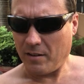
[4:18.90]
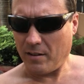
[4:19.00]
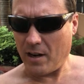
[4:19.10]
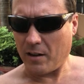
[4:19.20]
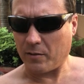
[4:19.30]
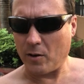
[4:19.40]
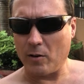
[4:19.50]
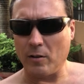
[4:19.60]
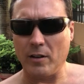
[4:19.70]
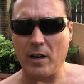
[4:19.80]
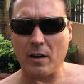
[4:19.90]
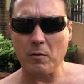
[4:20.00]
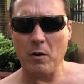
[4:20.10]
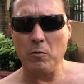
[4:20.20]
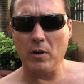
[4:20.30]
Yeah, Sterling, yeah,
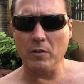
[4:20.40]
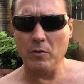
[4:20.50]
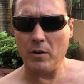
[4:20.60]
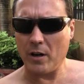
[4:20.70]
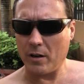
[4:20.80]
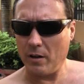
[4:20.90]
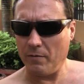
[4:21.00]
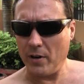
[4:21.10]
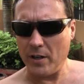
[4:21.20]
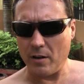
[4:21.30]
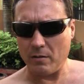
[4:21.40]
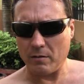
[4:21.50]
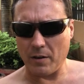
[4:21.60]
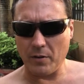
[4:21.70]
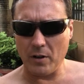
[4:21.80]
I will. I'll do a haircut video.
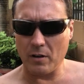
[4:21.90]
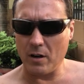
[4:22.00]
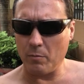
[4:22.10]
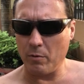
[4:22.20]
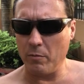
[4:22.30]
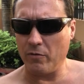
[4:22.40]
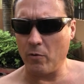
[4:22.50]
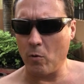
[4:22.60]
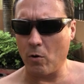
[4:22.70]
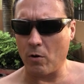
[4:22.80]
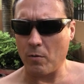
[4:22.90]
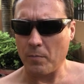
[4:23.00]
I've done a couple before.